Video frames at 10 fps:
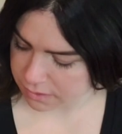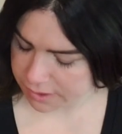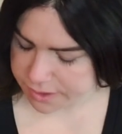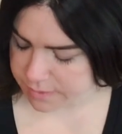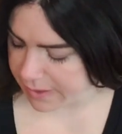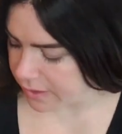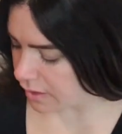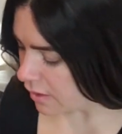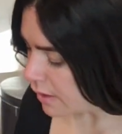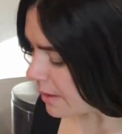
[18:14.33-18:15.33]
Not too bad.
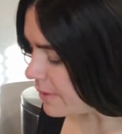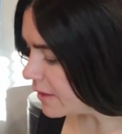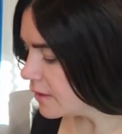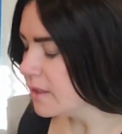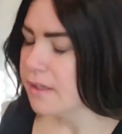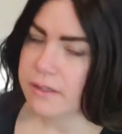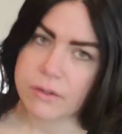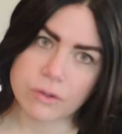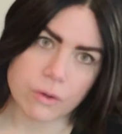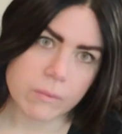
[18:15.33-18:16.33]
I mean, your
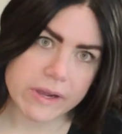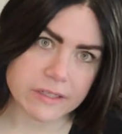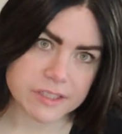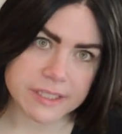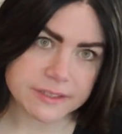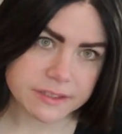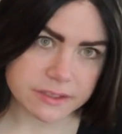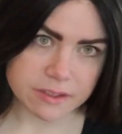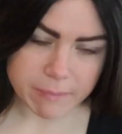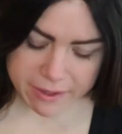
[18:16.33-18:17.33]
normal hair sheds too,
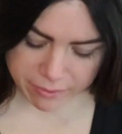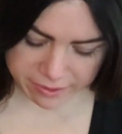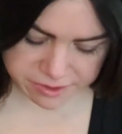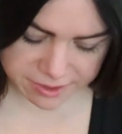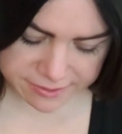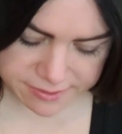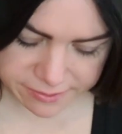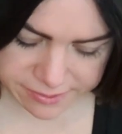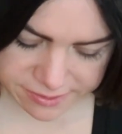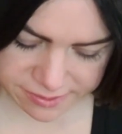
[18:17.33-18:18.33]
your bio hair sheds. So
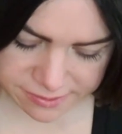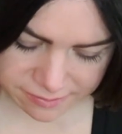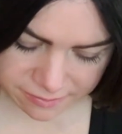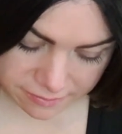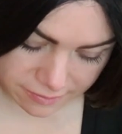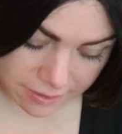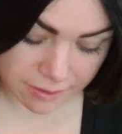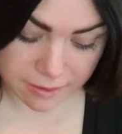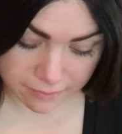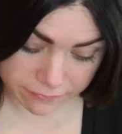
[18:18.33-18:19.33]
it's just,
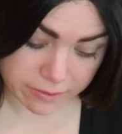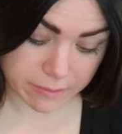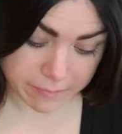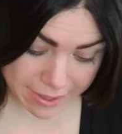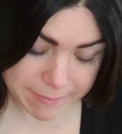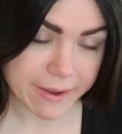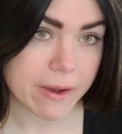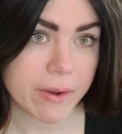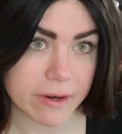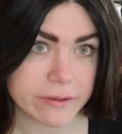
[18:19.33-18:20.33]
if you're my bio
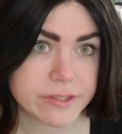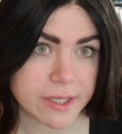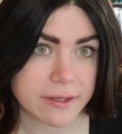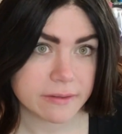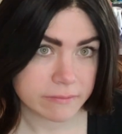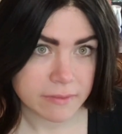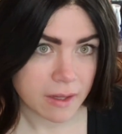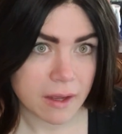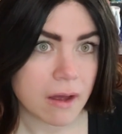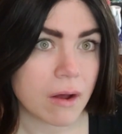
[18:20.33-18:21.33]
hair, you shed
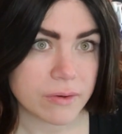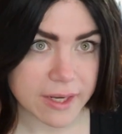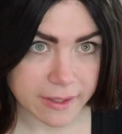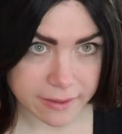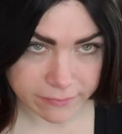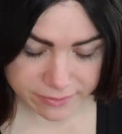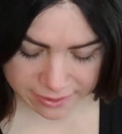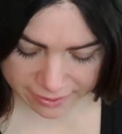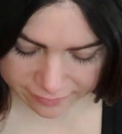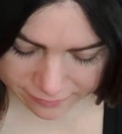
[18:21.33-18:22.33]
all day, every
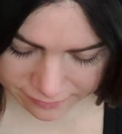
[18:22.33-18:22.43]
day.